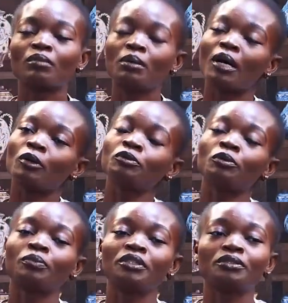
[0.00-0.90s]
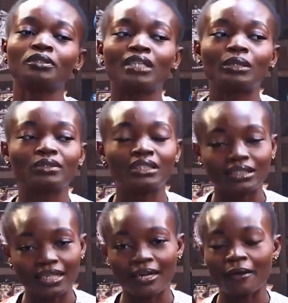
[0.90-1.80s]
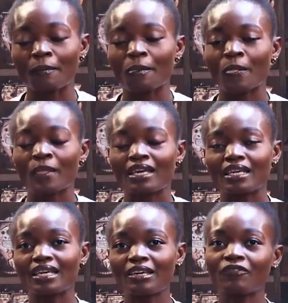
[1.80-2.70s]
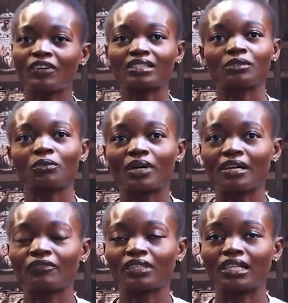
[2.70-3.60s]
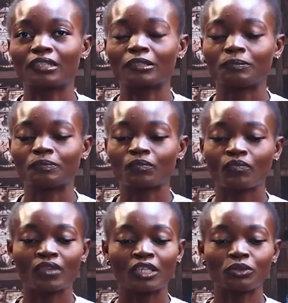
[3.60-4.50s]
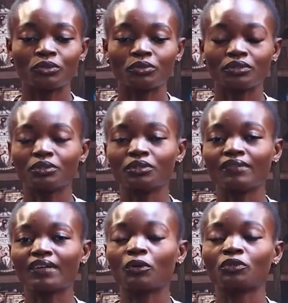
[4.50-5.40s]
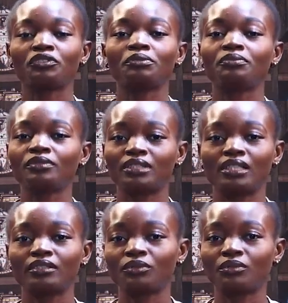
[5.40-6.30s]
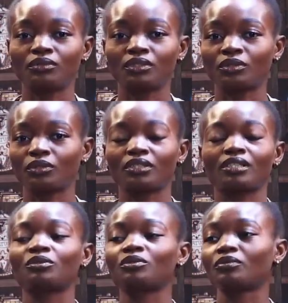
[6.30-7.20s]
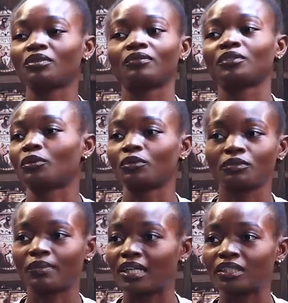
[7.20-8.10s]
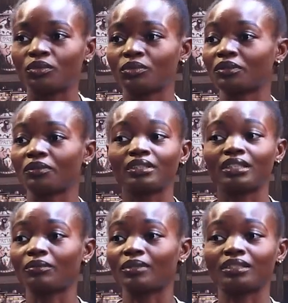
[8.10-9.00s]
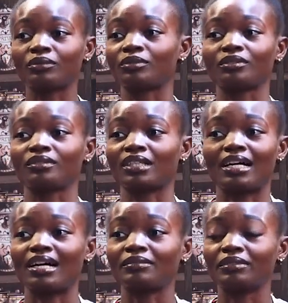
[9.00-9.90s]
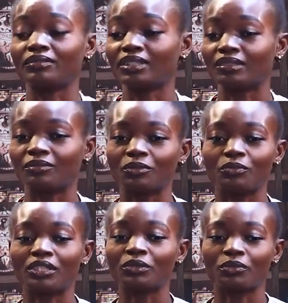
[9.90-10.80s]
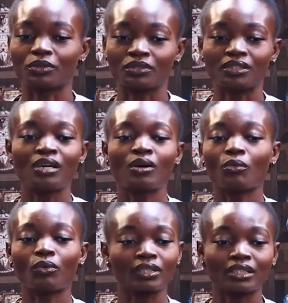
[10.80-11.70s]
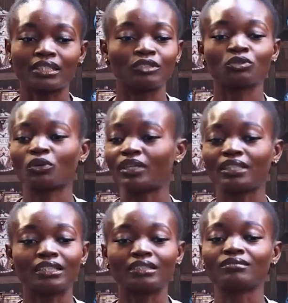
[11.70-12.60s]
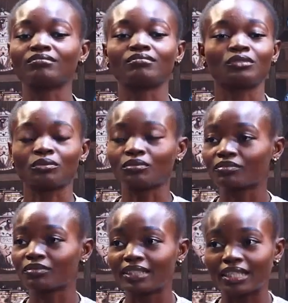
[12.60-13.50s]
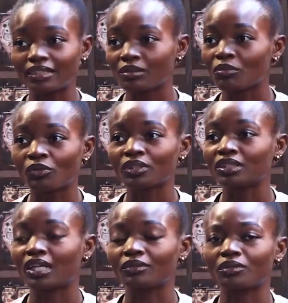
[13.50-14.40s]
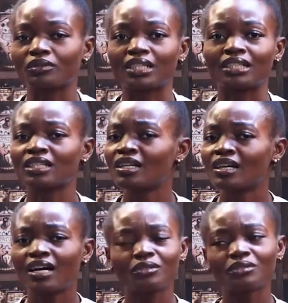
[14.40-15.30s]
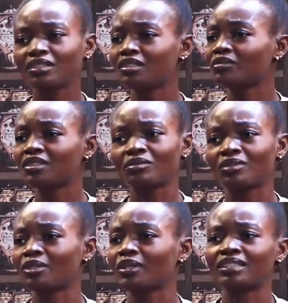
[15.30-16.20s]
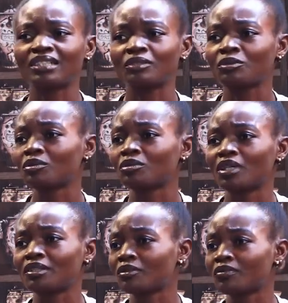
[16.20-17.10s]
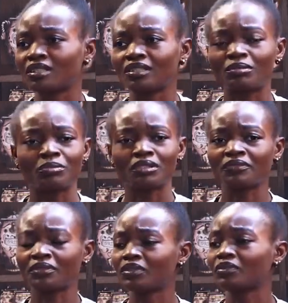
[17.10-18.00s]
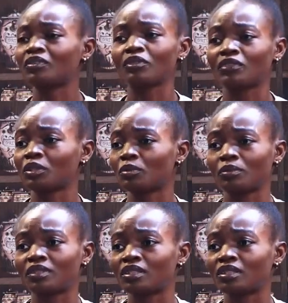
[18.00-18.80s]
My own opinion, I would say, if as a wife, like, you never contributed to the success story of your husband. You were not there when he was working, toiling to get the money and all that. I don't see the reason why you're entitled to any of his, maybe 50-50 of his profits.